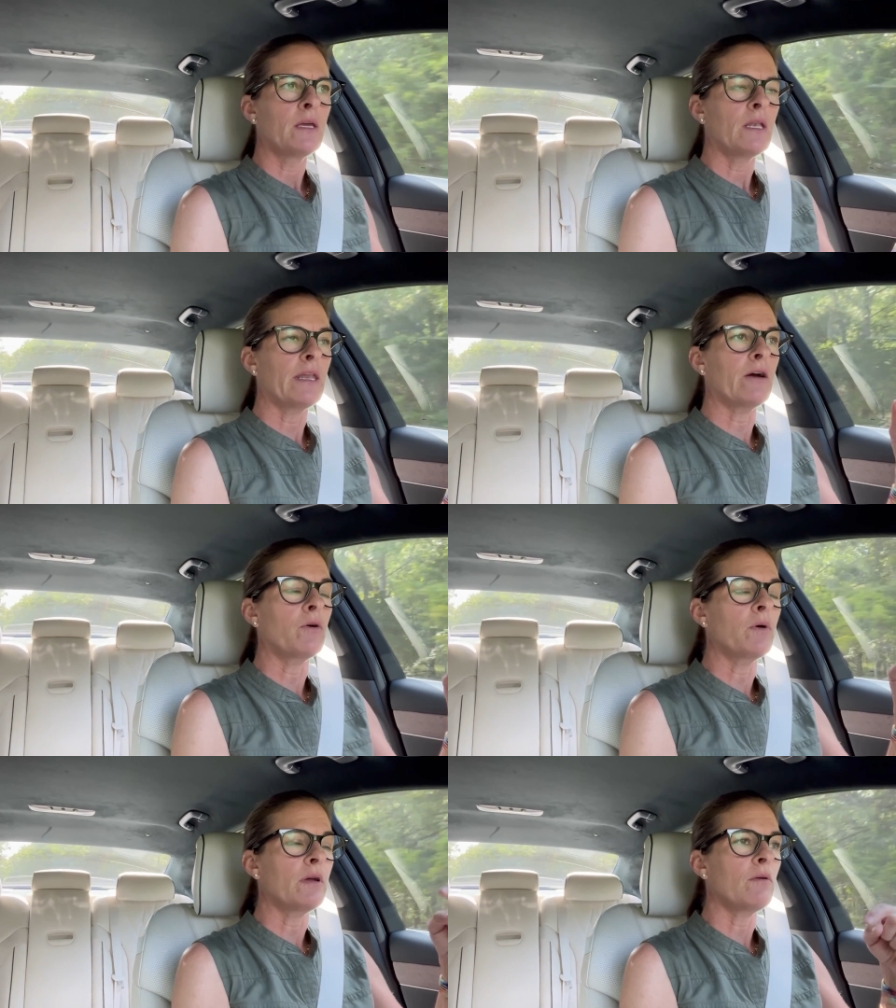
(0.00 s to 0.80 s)

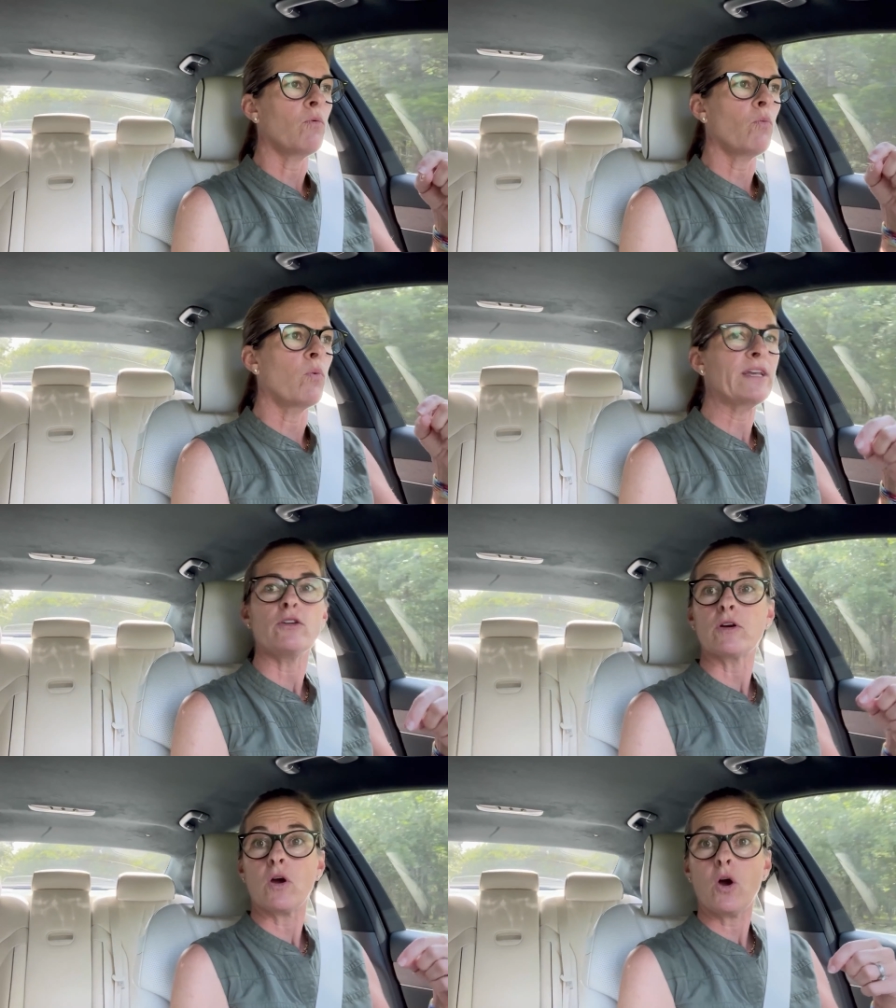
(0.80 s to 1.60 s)
Now, when
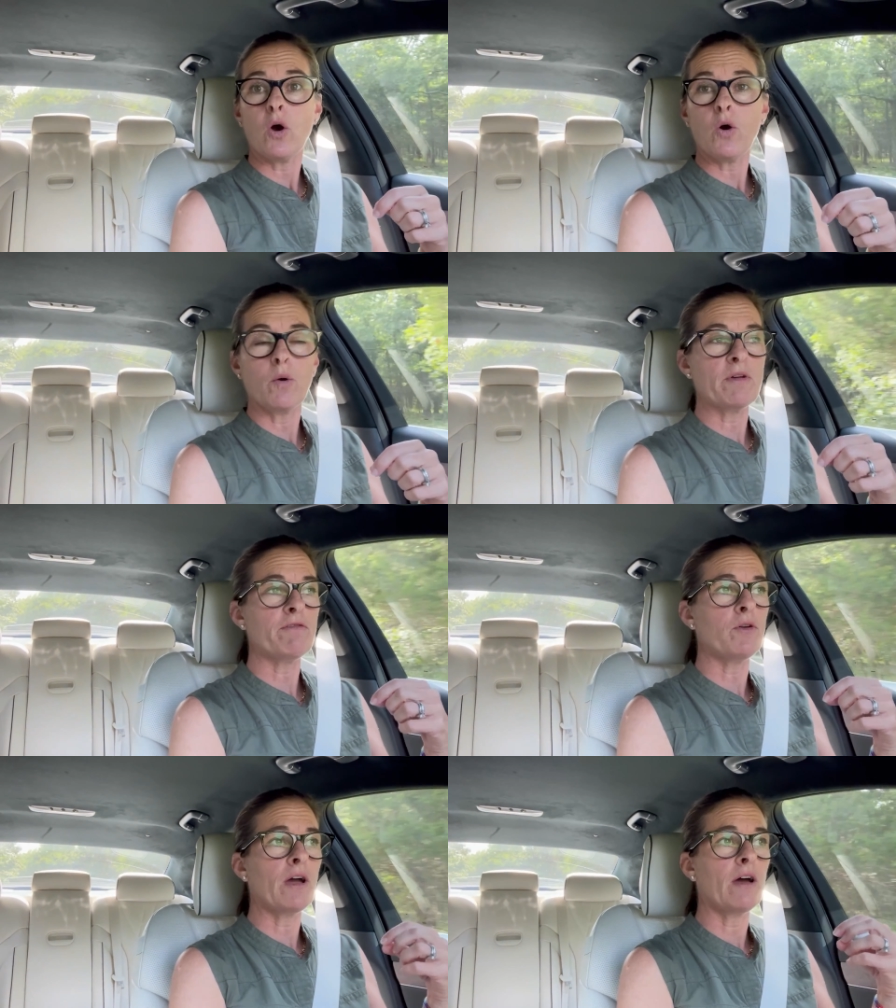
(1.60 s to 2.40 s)
you're at home, if
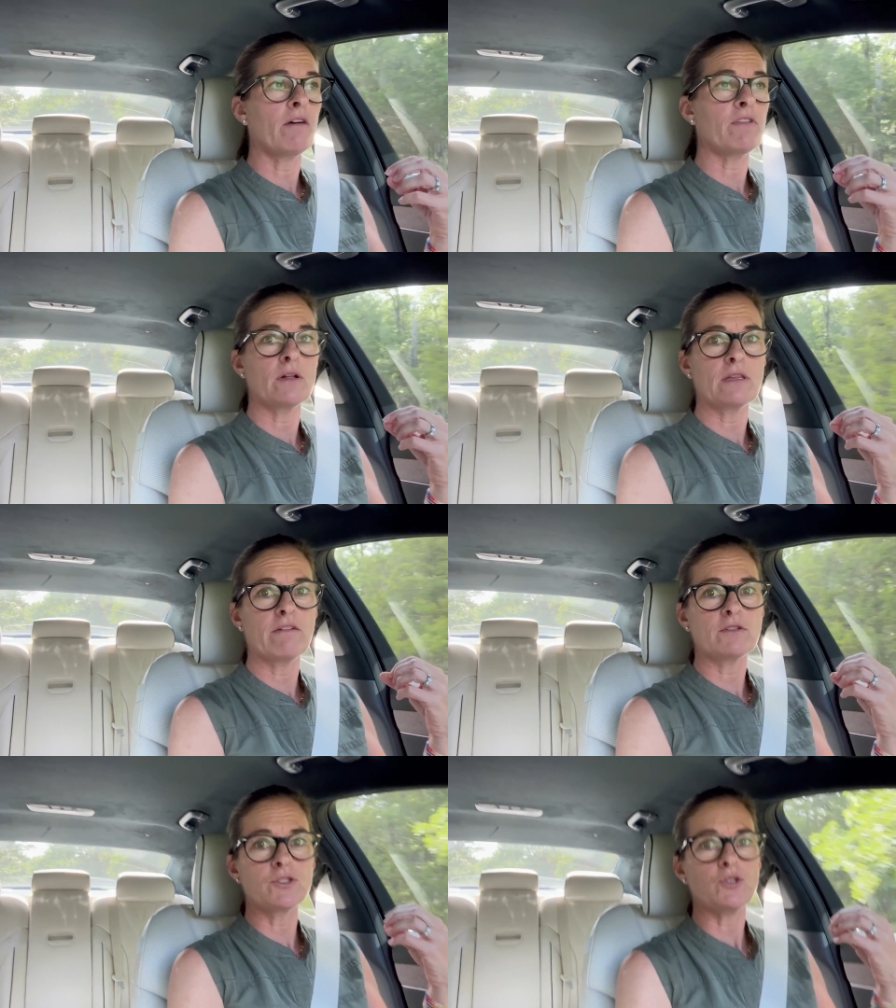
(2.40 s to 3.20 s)
you have a
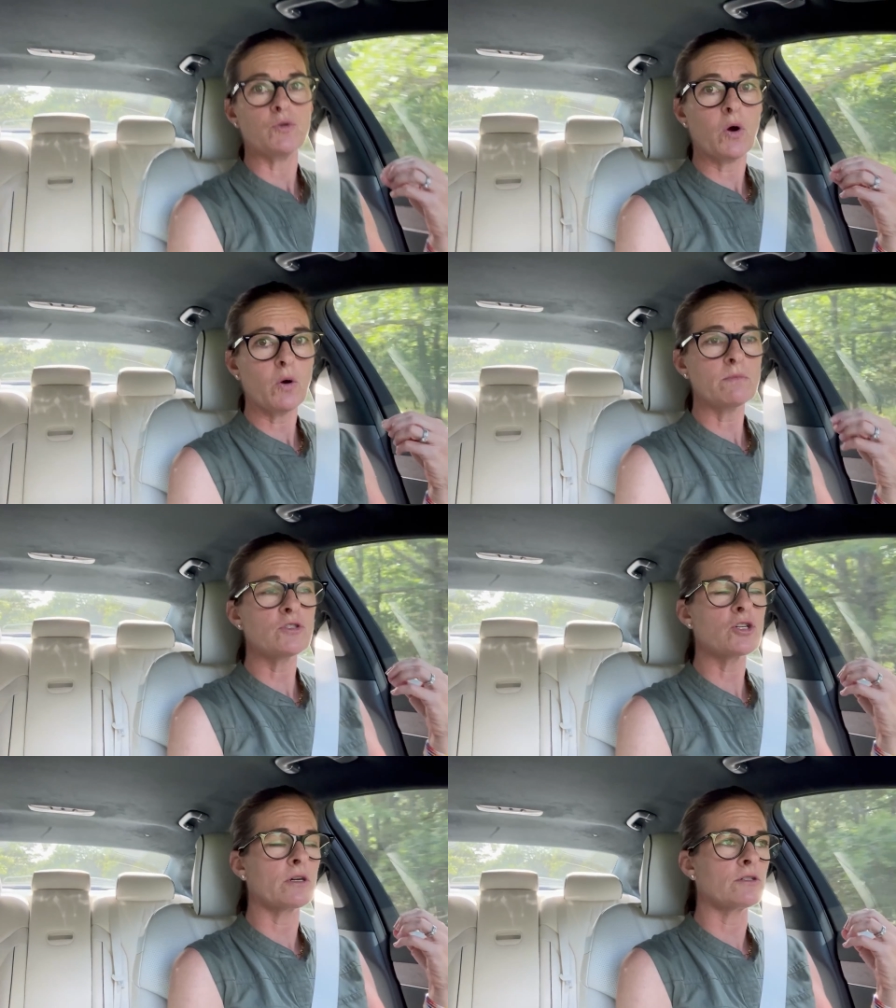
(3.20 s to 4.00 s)
level 2 home
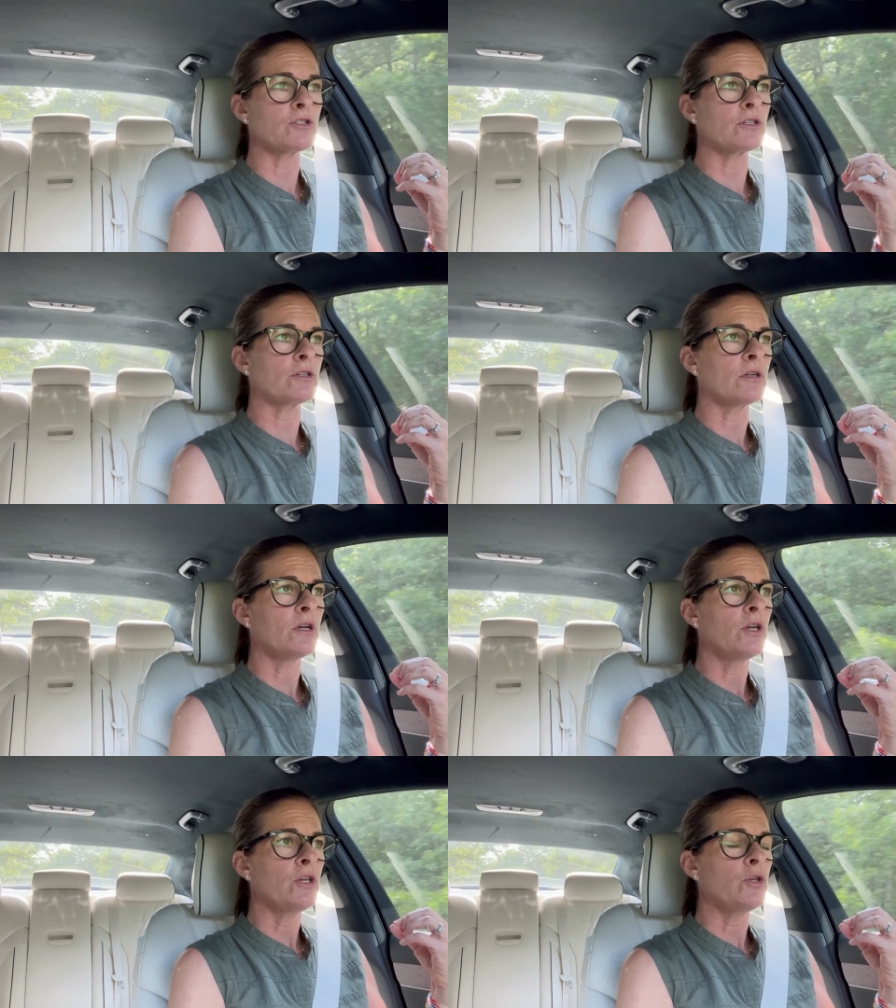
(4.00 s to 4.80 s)
charger,
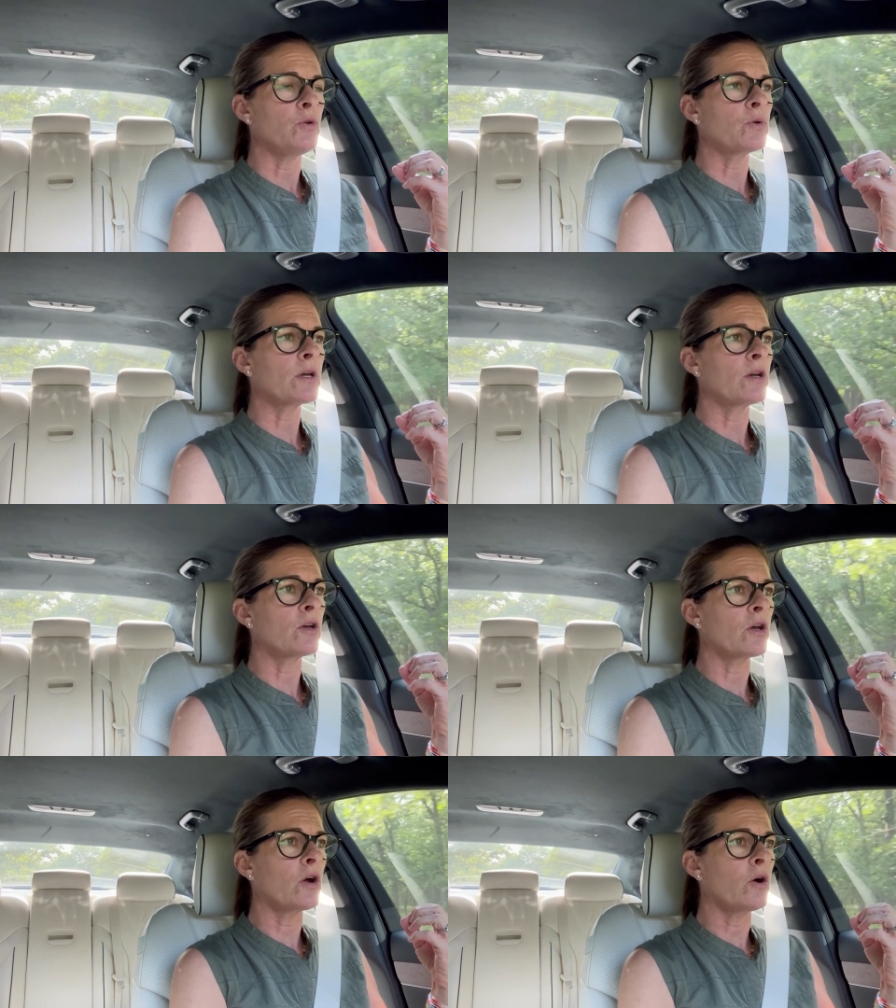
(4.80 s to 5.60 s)
you
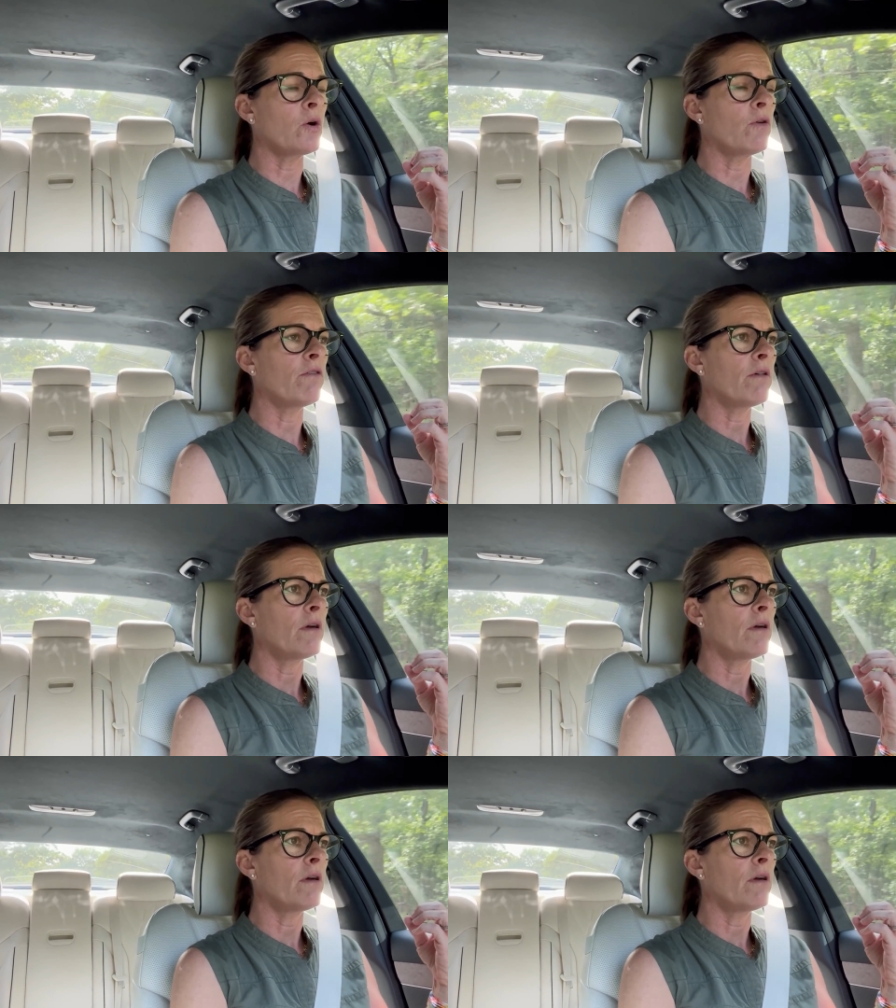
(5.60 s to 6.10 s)
can go